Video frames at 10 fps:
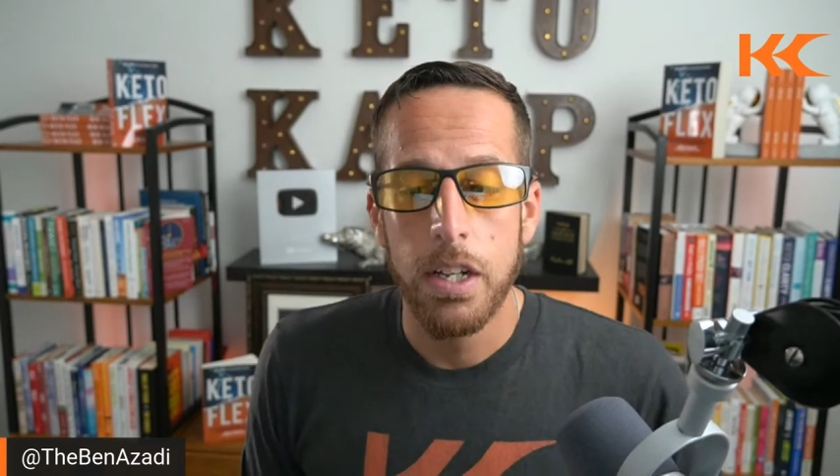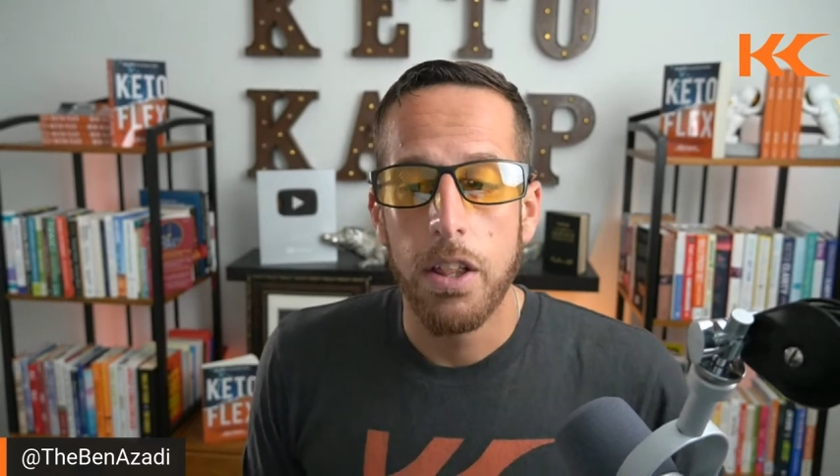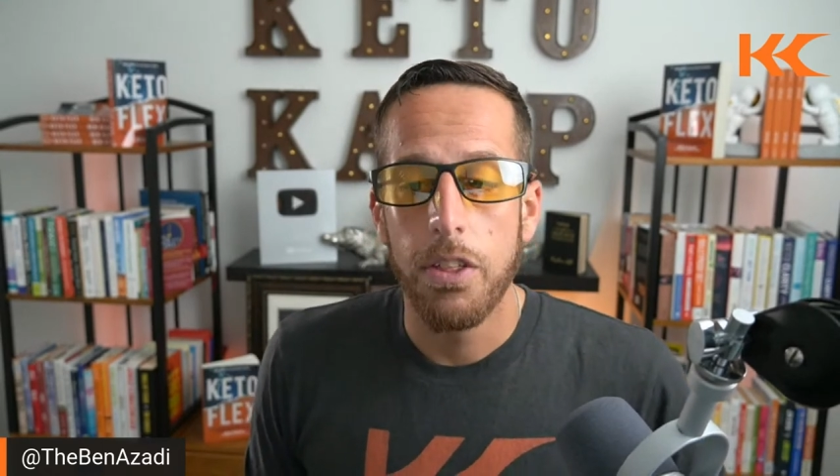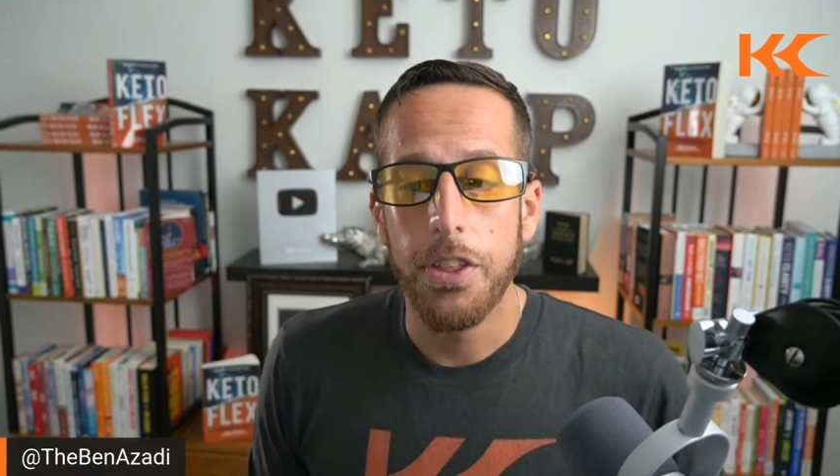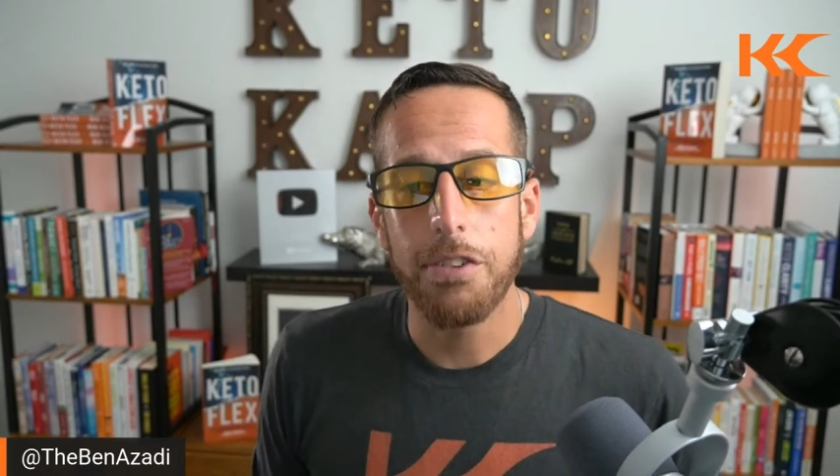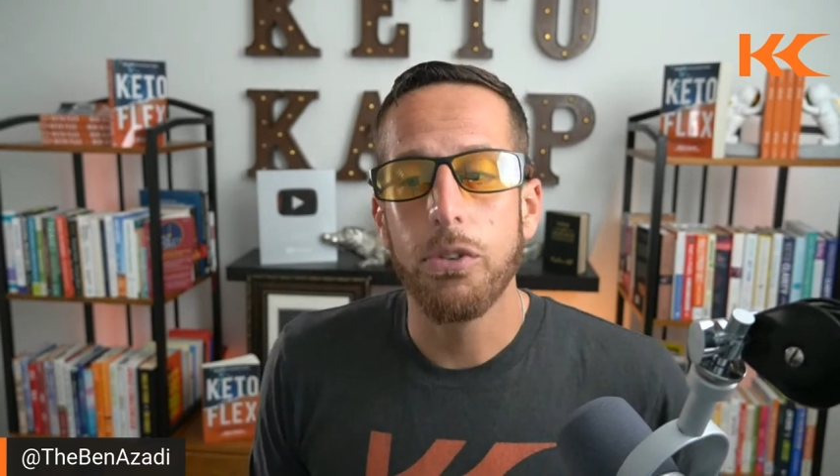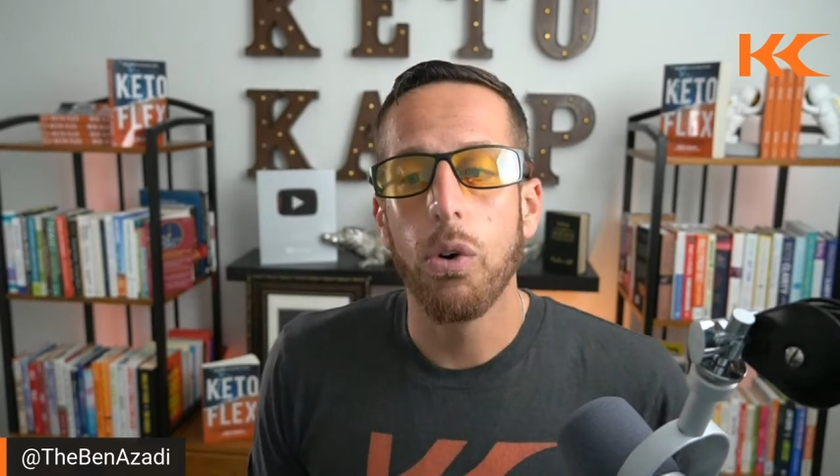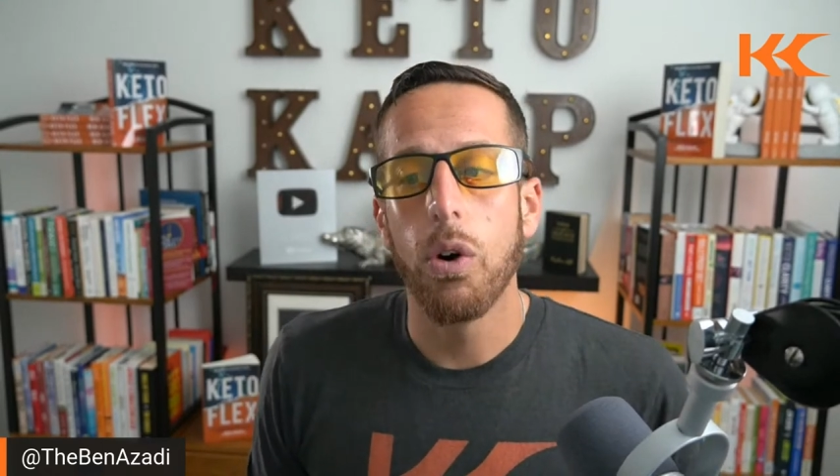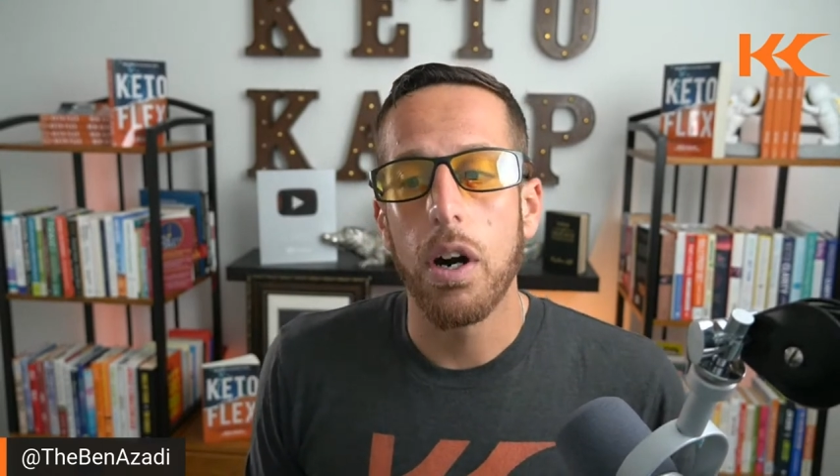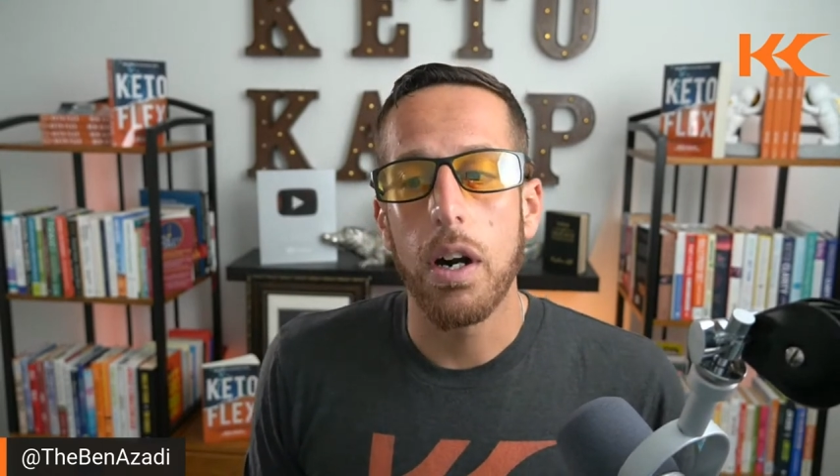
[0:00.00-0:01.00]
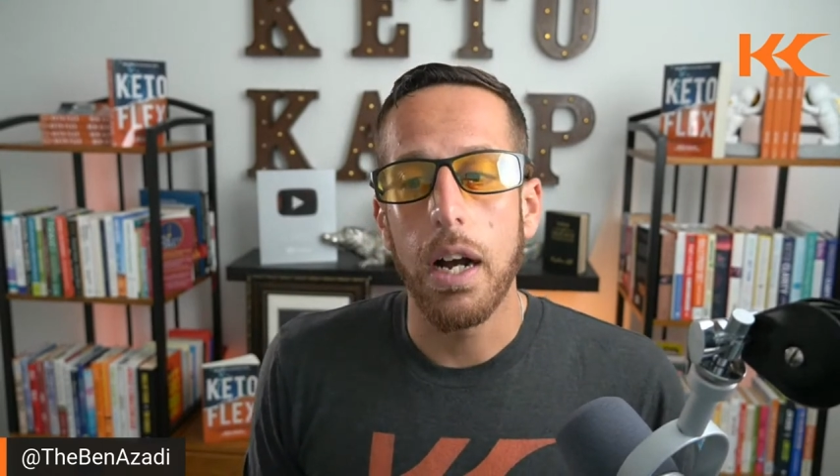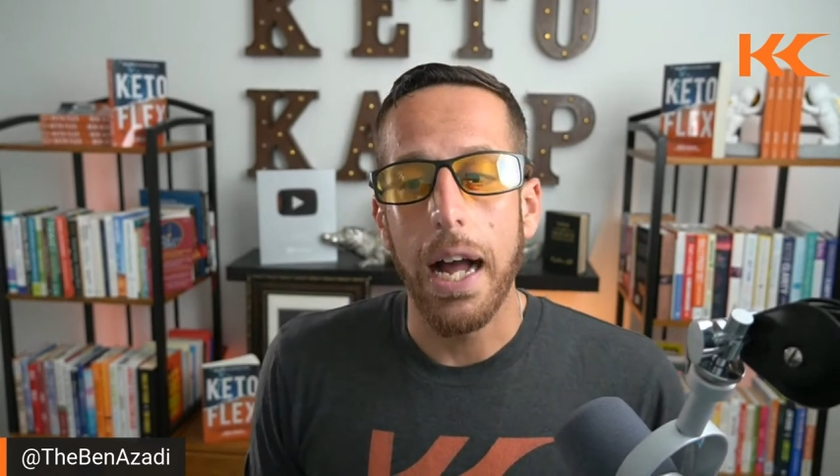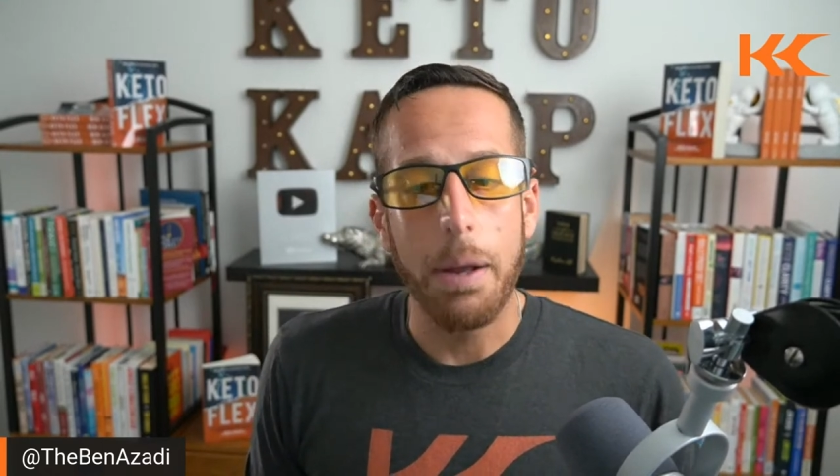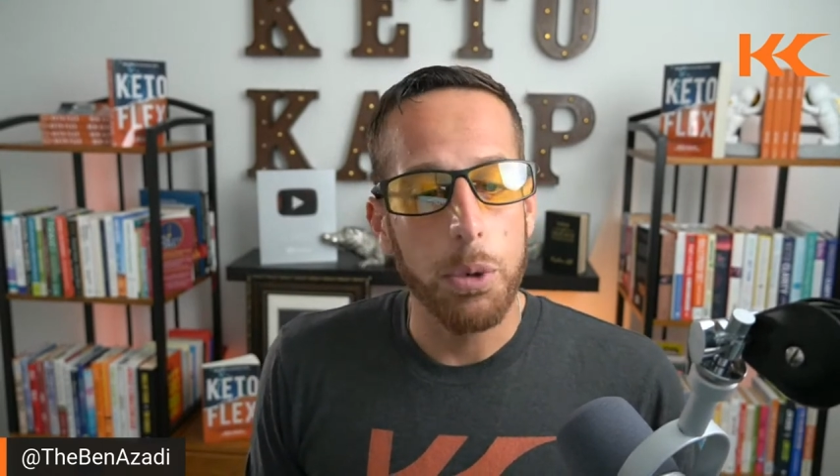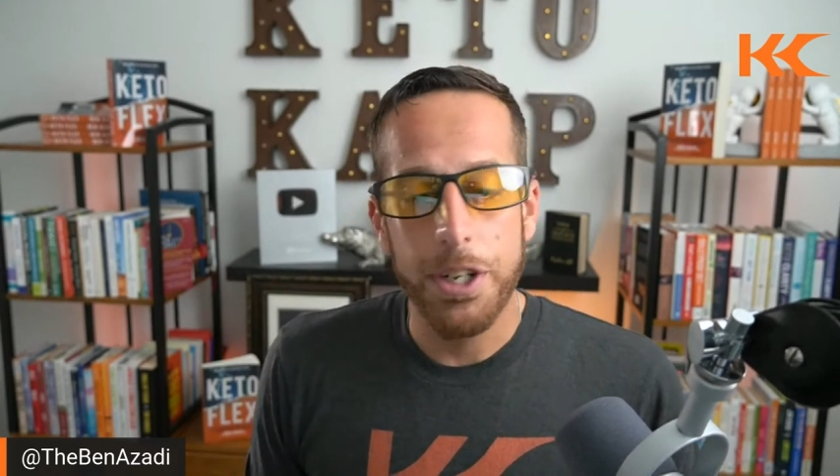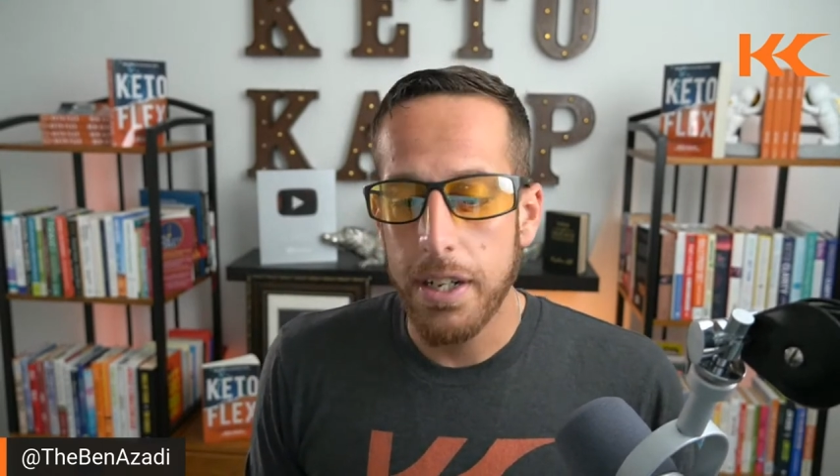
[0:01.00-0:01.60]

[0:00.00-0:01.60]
Therefore, I would